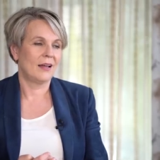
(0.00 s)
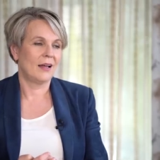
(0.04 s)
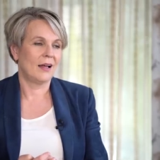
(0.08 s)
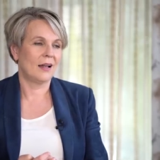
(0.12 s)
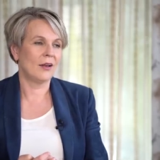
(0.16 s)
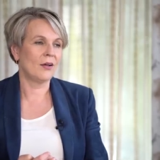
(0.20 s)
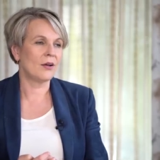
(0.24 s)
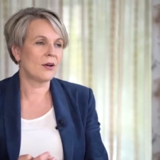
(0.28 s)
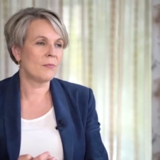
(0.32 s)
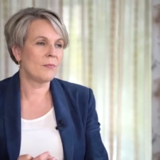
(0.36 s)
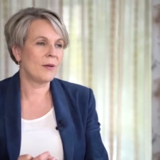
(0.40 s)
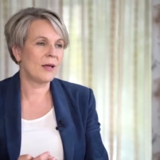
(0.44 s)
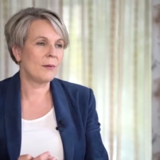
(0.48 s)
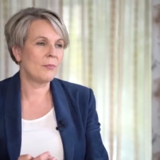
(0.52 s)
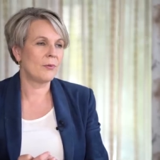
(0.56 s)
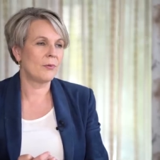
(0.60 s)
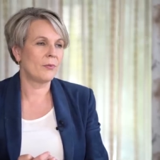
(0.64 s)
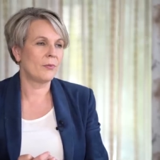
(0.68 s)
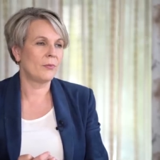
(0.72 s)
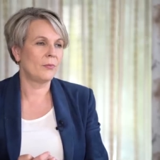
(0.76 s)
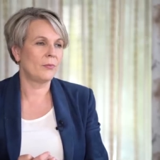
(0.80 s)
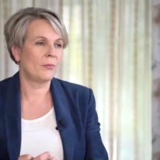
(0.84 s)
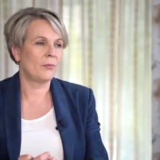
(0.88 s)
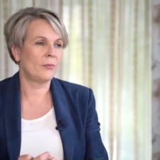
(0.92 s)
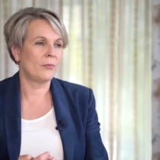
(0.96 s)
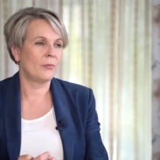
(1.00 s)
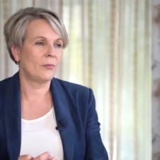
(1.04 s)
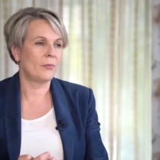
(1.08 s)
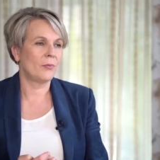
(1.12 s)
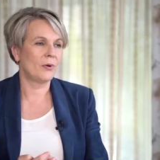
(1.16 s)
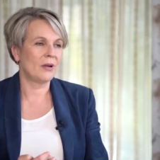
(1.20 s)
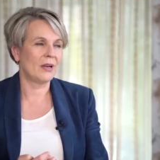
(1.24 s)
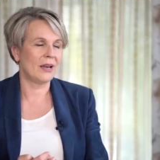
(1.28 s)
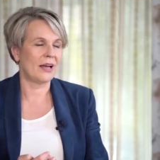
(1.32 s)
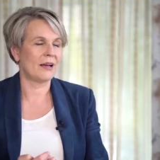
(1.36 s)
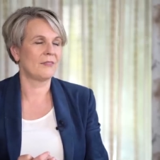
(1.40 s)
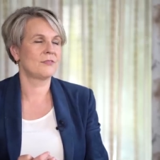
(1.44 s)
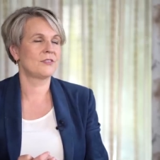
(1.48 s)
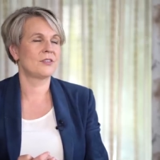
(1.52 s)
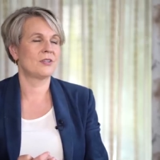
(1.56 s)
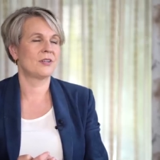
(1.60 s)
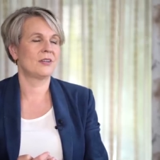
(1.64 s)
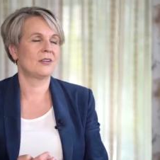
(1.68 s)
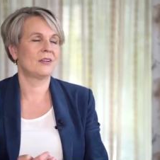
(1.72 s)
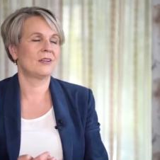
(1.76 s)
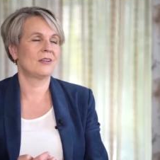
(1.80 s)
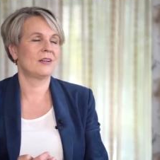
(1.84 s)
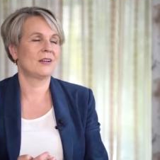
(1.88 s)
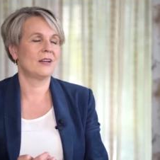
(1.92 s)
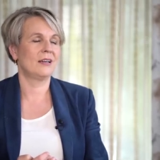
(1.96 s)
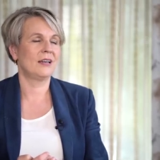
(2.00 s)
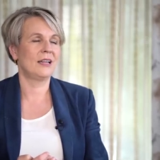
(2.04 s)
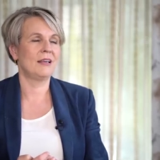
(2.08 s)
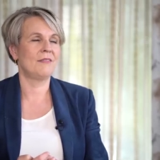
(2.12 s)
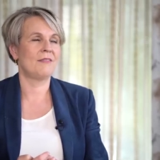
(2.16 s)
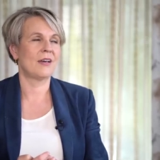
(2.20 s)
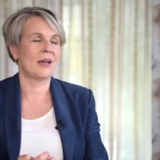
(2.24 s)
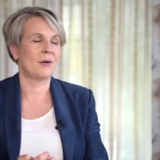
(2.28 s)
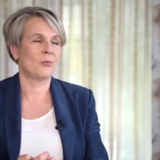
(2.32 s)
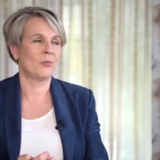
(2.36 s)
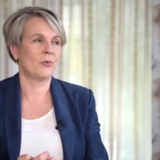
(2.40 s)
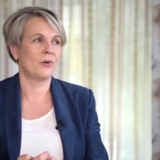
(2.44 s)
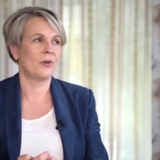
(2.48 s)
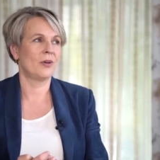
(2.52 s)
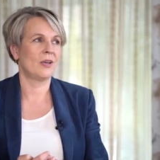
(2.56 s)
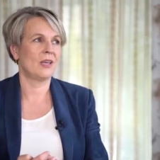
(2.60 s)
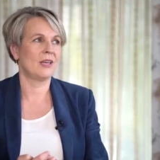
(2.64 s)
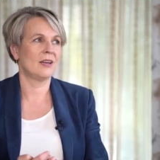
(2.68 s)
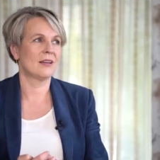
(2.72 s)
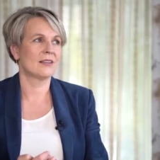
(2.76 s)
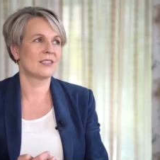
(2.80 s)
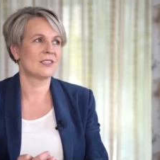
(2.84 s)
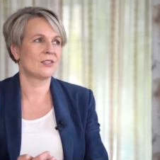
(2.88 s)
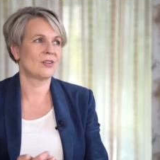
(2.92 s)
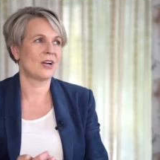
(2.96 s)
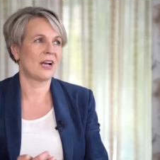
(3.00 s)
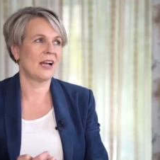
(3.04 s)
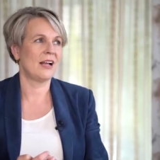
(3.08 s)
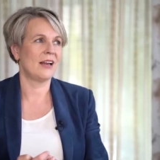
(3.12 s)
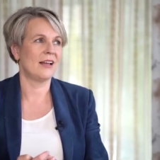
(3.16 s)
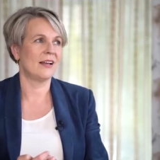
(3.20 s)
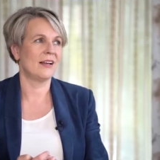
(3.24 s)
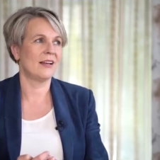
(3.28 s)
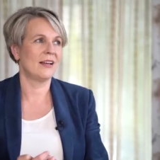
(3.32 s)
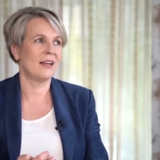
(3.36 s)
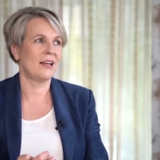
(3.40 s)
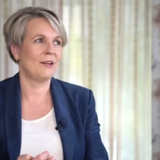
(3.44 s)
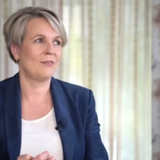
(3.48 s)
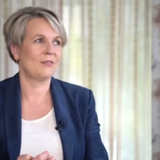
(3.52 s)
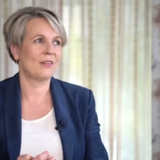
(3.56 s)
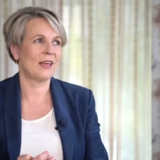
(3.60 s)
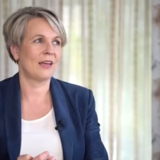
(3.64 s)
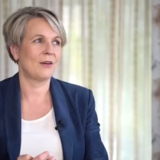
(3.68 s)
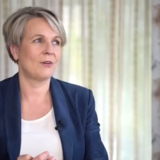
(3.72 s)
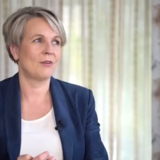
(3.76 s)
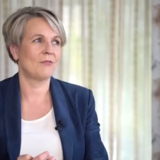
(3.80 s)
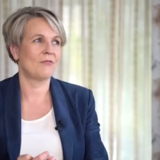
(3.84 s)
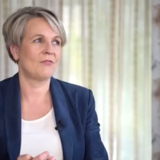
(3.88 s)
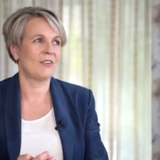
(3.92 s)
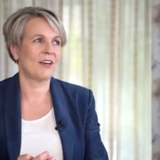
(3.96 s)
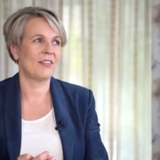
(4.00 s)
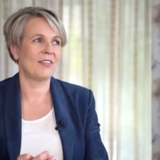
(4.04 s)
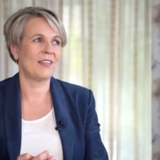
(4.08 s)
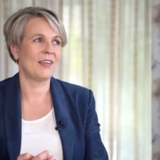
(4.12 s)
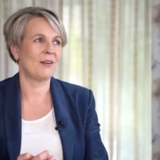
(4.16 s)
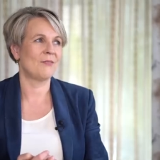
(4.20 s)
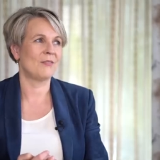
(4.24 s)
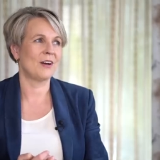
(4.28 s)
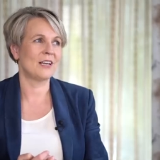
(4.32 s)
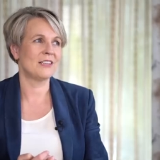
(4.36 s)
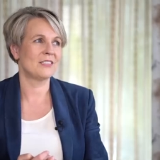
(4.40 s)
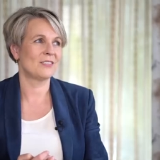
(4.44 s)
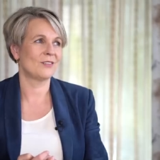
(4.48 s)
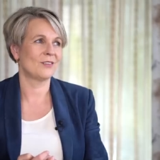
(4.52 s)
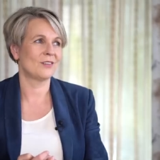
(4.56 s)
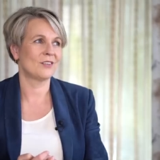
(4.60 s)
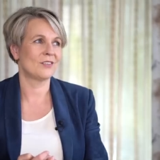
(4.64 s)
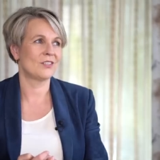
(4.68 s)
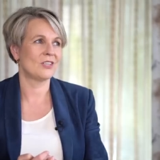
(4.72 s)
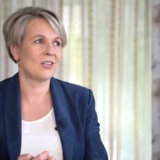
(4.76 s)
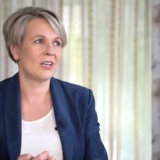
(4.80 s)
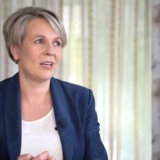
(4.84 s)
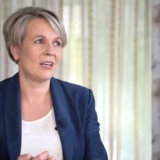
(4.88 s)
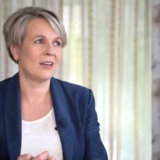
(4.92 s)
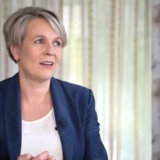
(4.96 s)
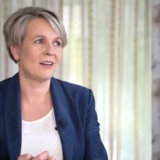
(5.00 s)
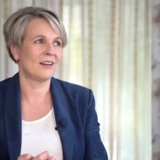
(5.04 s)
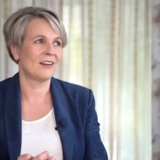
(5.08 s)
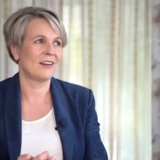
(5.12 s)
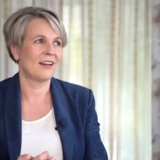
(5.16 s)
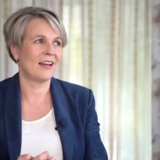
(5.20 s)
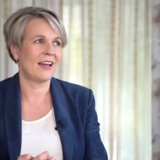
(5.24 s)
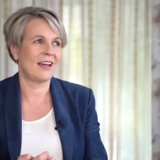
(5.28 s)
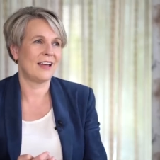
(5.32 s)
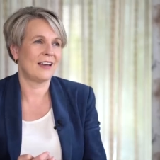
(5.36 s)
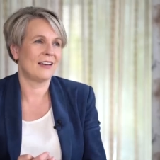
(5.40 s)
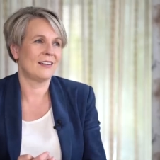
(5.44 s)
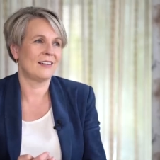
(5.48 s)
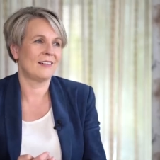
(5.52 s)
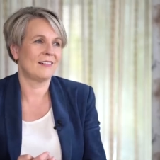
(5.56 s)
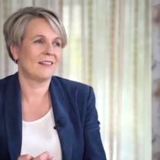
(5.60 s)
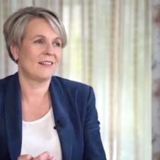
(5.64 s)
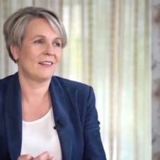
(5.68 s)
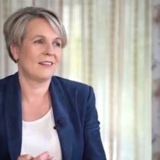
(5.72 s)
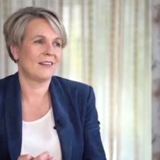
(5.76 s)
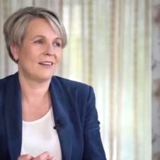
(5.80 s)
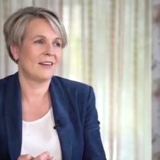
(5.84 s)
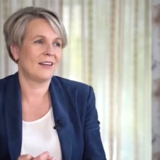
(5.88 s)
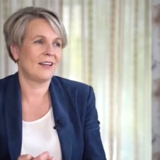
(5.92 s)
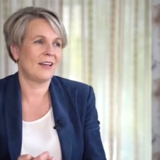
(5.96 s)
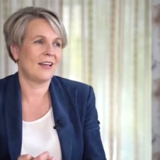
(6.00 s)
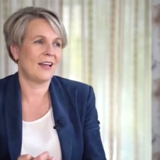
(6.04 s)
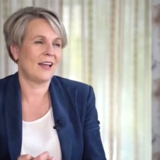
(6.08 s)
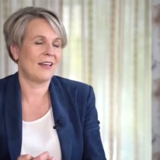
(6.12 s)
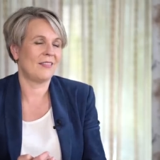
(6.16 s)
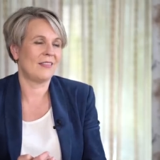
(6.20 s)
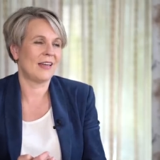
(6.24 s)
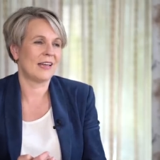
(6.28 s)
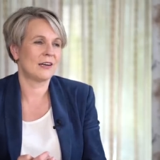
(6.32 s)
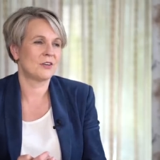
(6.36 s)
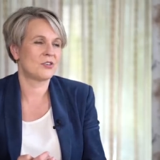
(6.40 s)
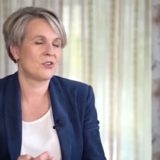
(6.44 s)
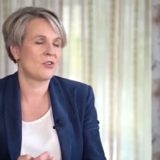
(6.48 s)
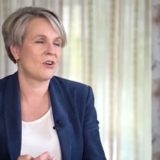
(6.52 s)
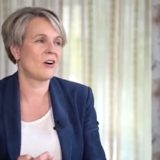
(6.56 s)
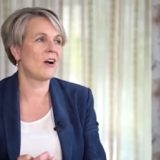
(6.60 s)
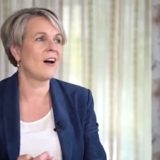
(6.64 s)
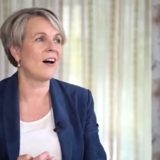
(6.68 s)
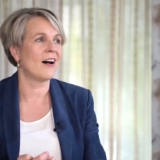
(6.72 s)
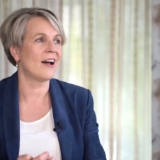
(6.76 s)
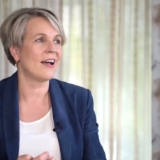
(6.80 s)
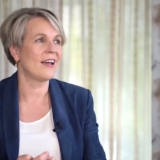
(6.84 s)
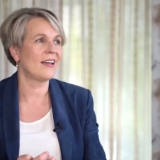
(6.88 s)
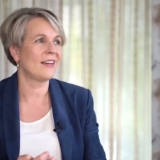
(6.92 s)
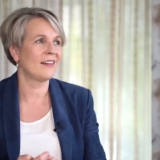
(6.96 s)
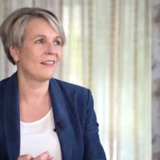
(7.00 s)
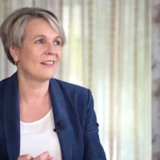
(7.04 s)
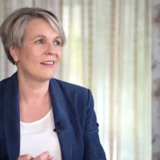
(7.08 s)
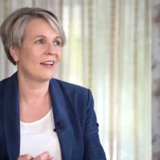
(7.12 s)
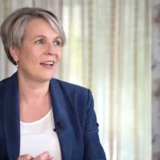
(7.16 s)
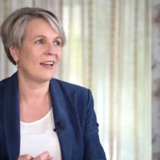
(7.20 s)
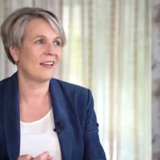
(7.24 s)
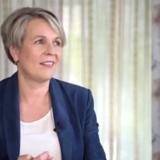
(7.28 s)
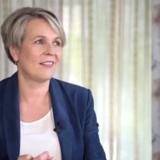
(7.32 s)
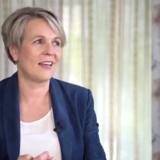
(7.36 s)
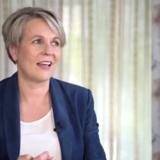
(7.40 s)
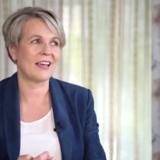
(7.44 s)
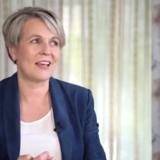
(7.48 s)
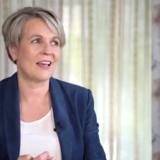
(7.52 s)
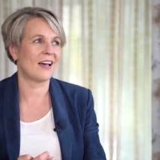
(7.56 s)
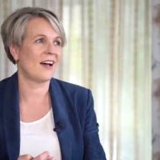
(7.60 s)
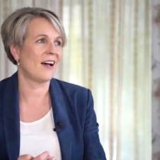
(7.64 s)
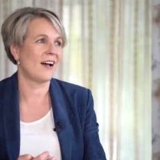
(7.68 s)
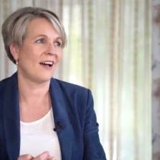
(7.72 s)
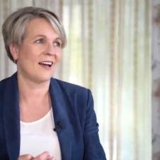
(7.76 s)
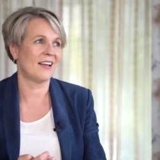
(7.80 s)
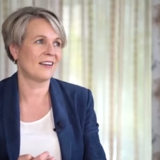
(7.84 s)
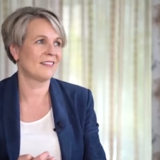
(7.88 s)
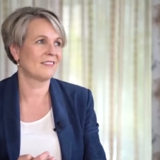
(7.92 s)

a lot of people would love to live and work in Australia if they could fund their research here, and and they try and yeah. they can't.